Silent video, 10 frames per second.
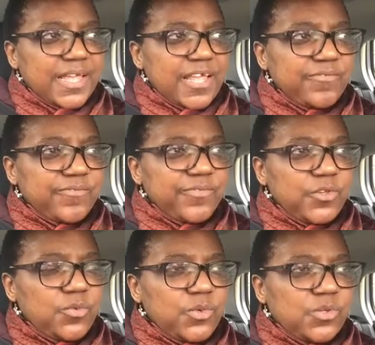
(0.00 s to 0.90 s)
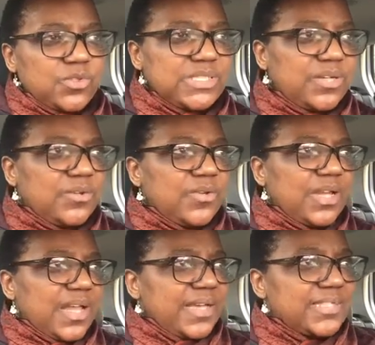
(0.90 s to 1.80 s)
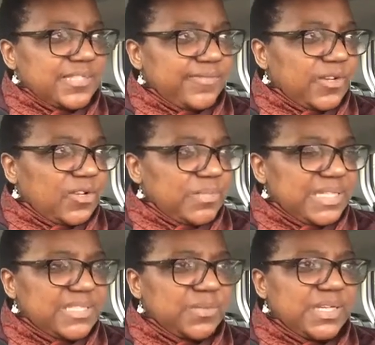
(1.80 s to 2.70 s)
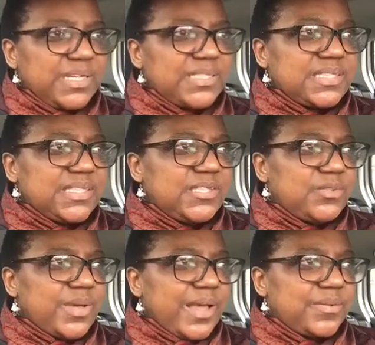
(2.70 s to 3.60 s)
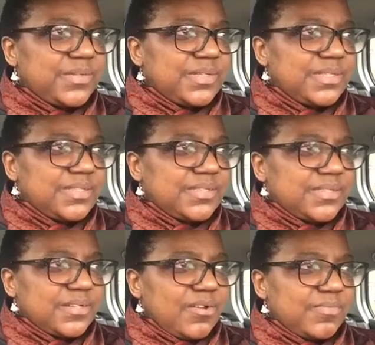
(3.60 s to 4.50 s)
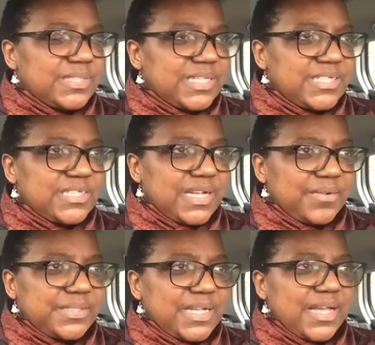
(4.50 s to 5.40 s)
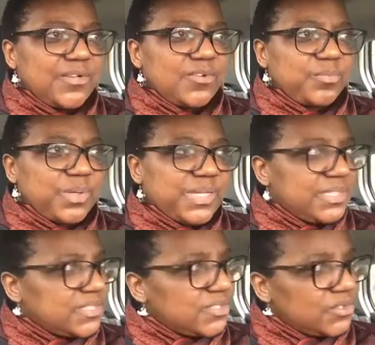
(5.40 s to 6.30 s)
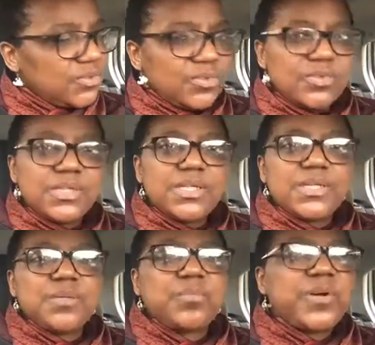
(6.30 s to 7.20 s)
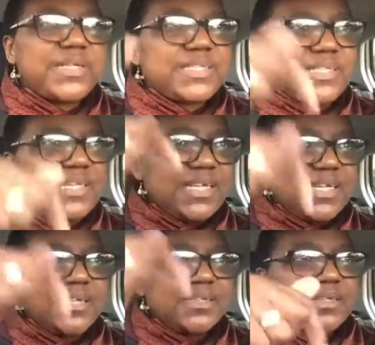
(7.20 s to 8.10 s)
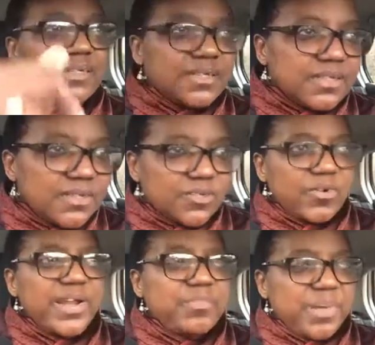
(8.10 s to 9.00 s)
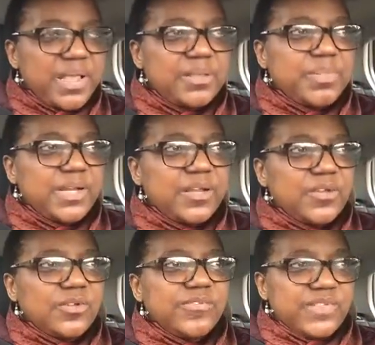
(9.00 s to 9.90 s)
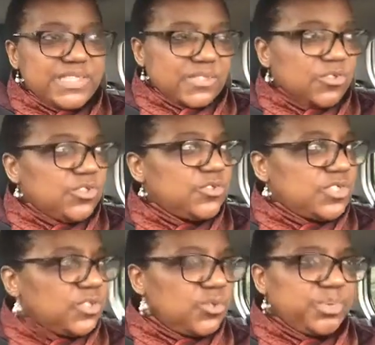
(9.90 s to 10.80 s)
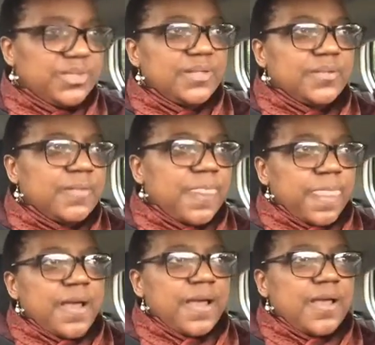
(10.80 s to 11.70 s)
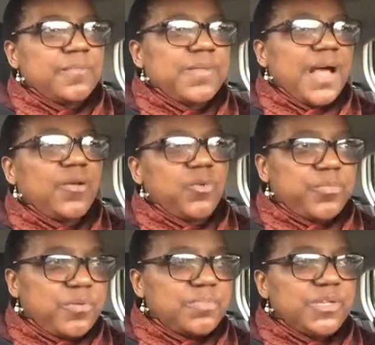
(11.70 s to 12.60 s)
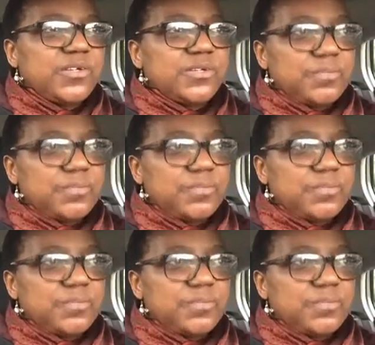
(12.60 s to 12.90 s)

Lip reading: If you would also like to follow me so we can continue our conversation, our dialogue, please do press the red bell below if this is on YouTube. I will probably